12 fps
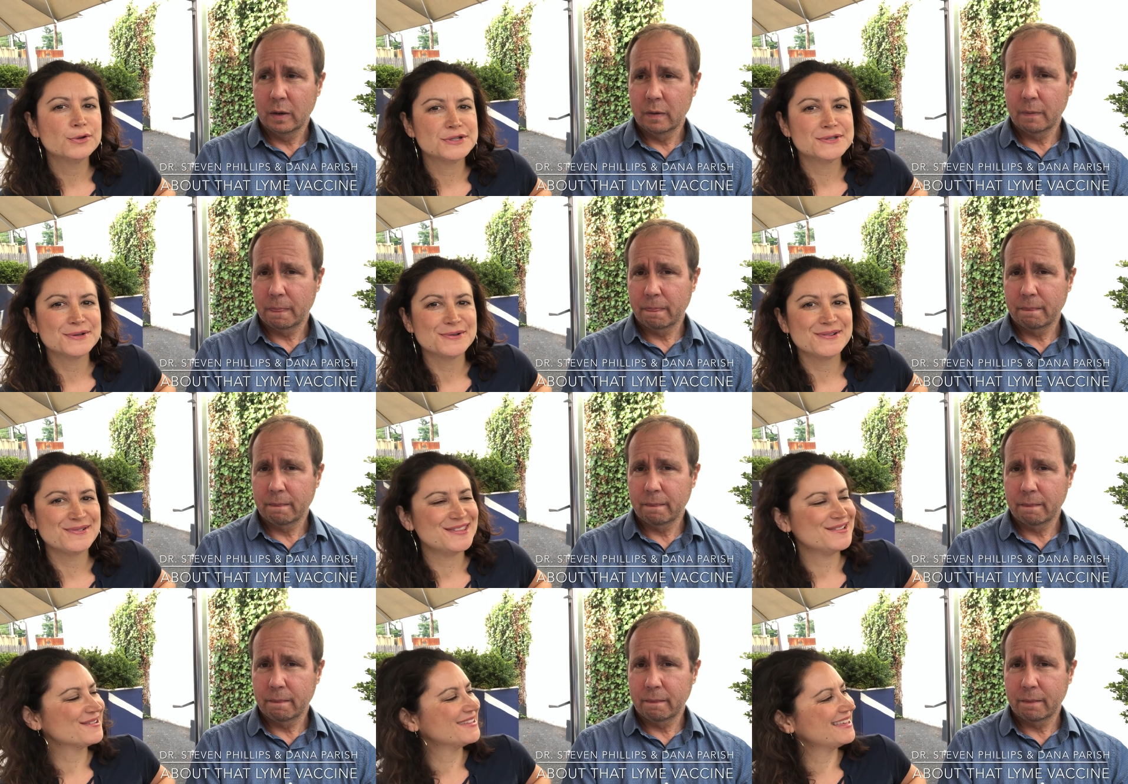Speaker 1: disagree
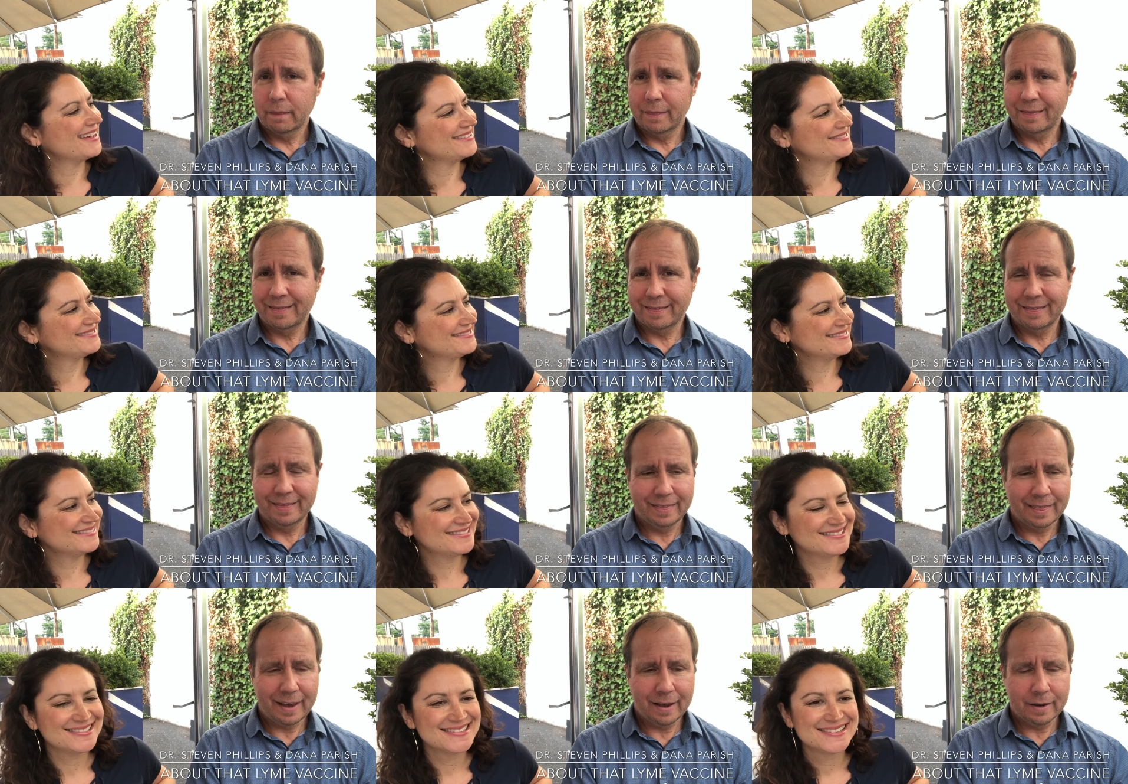with you on that.
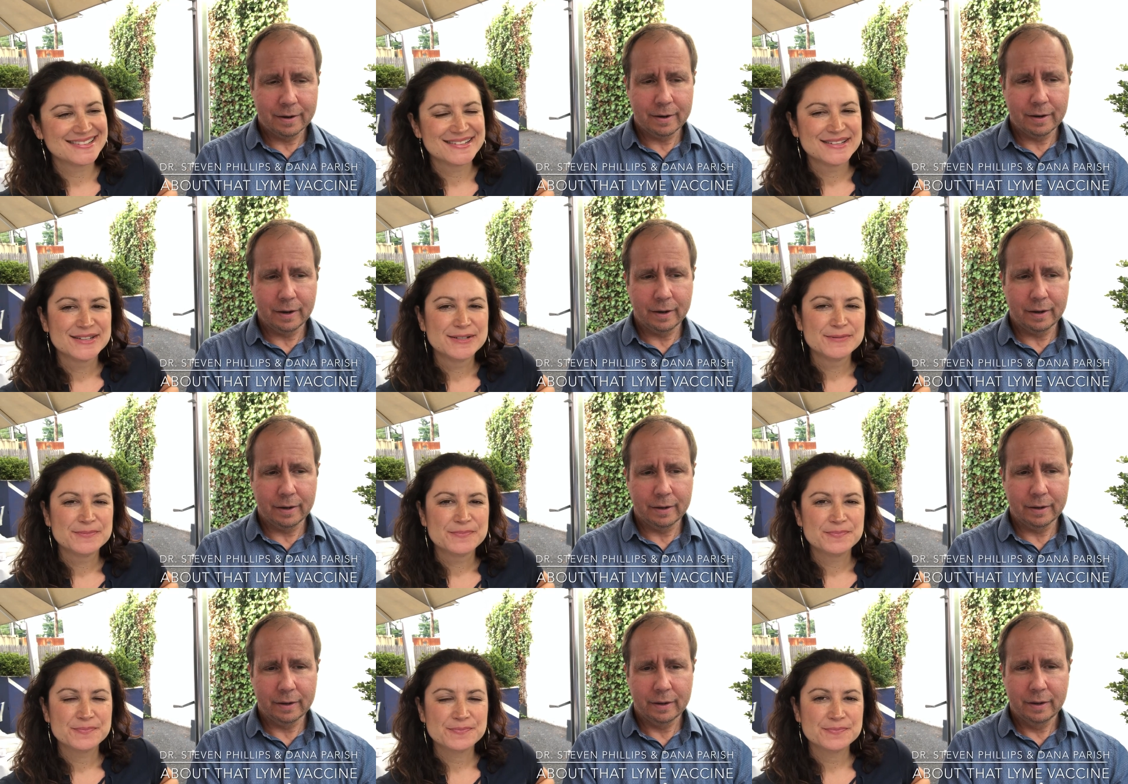
Speaker 2: And, uh,
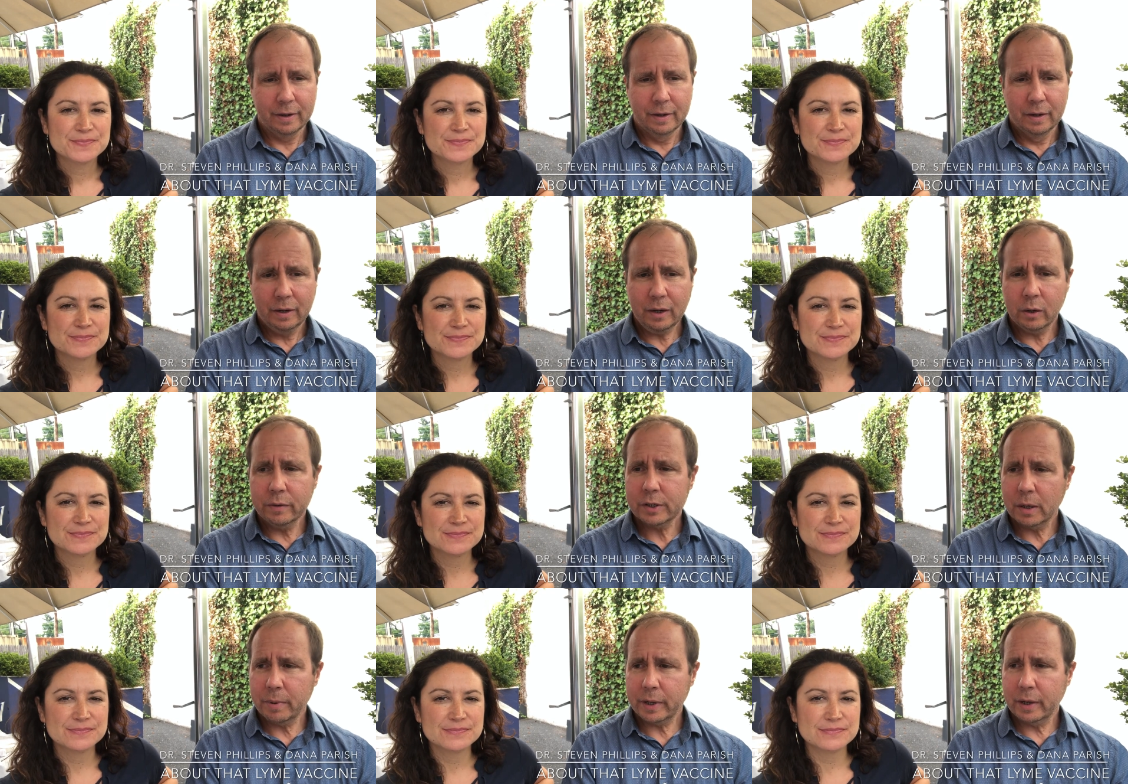you know, if
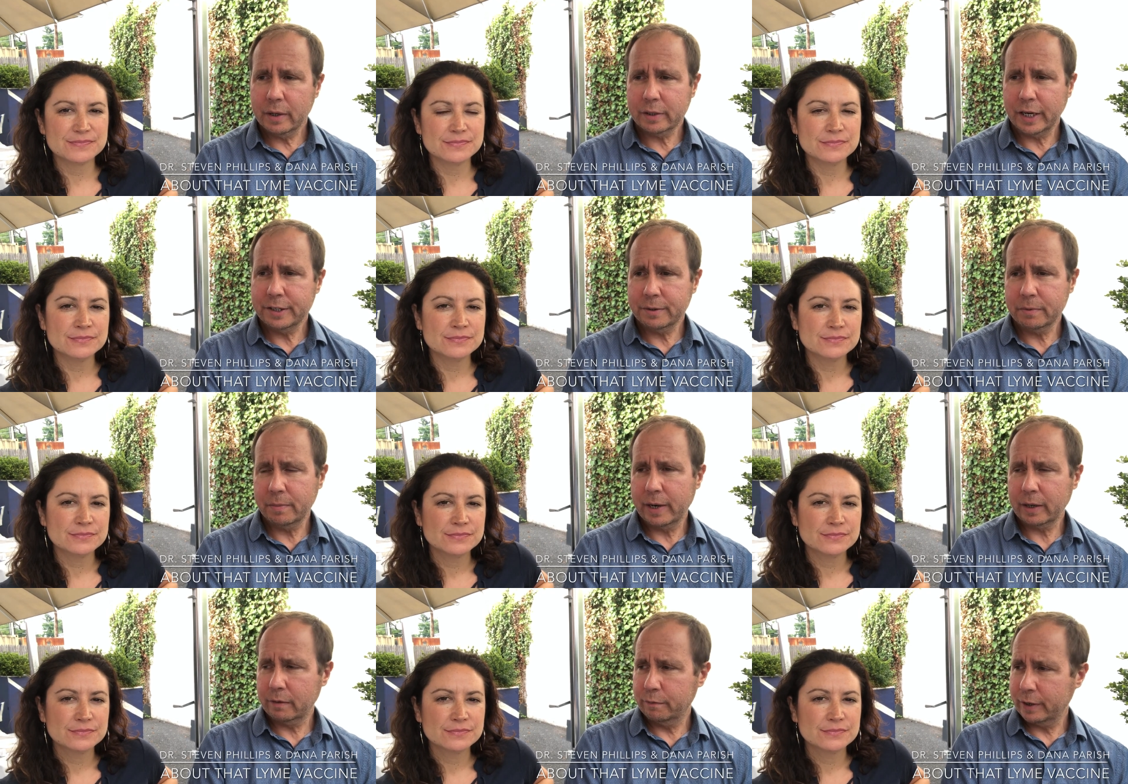somebody has
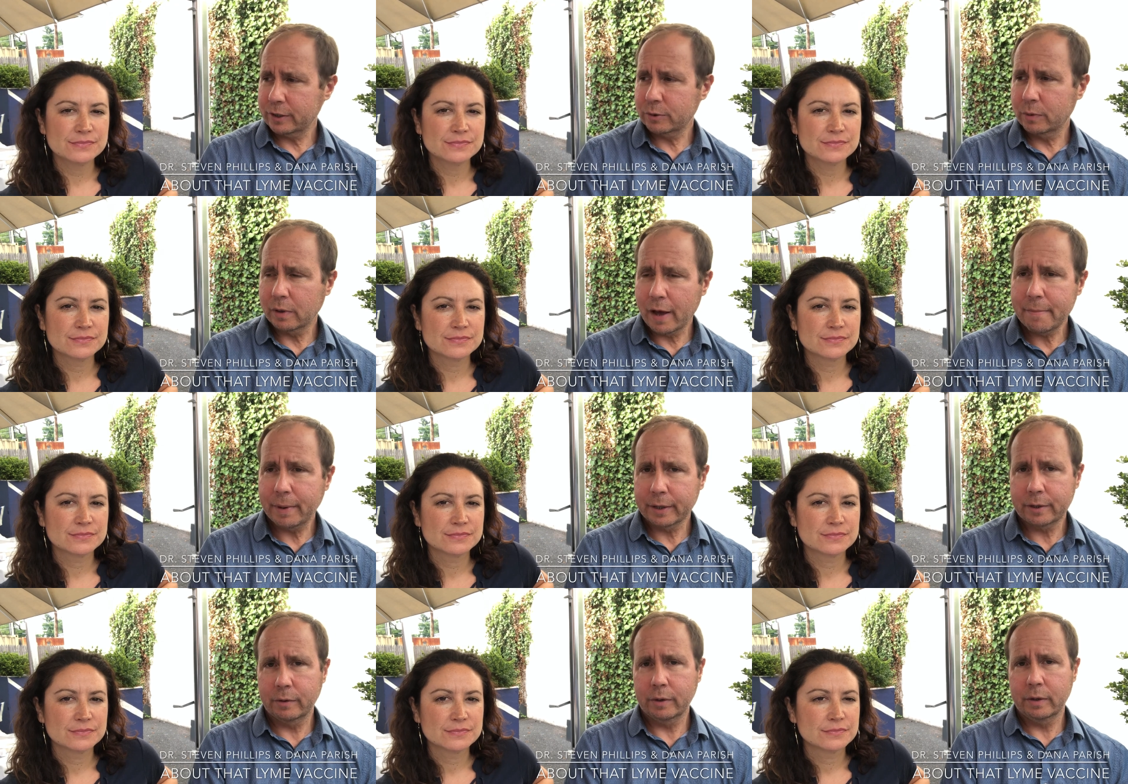asymptomatic infection with Lyme
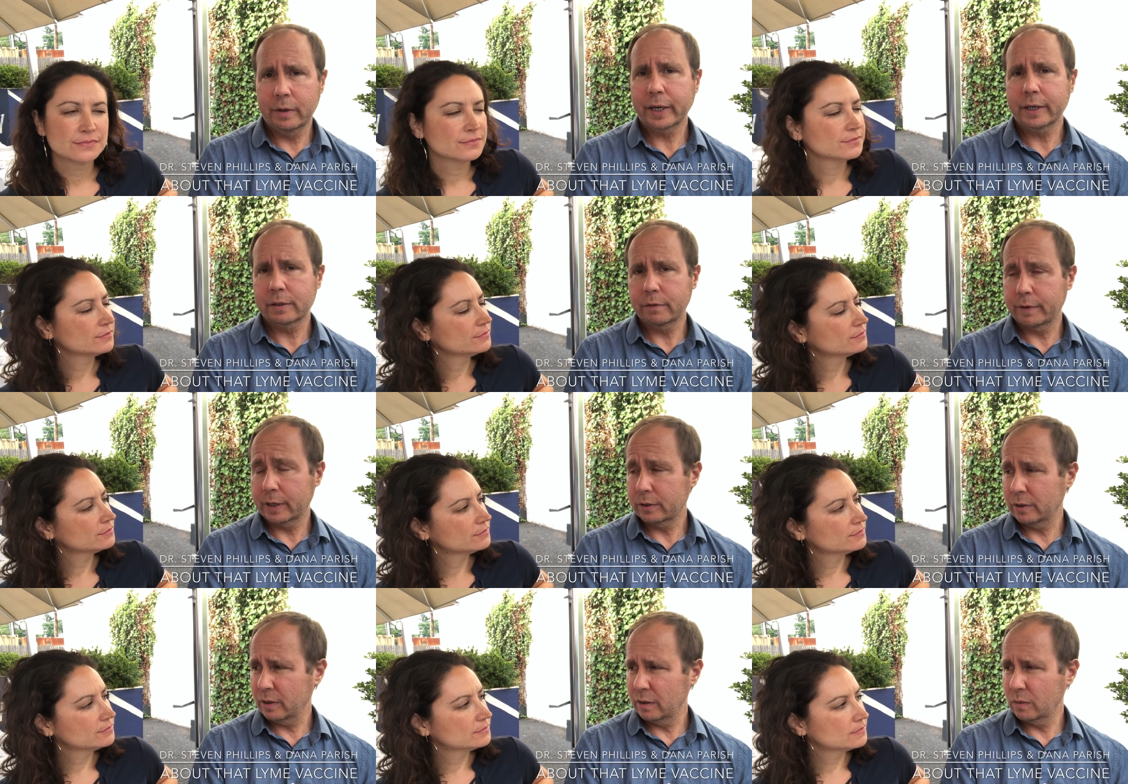bacteria and then gets the
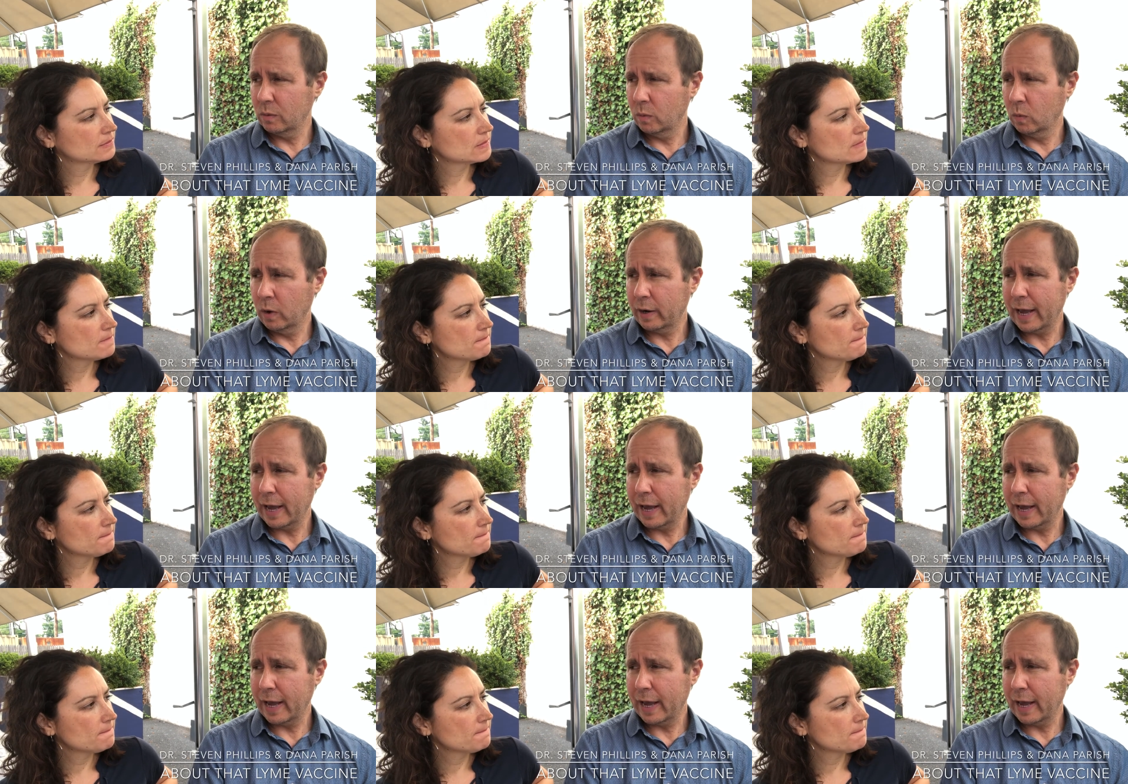vaccine, what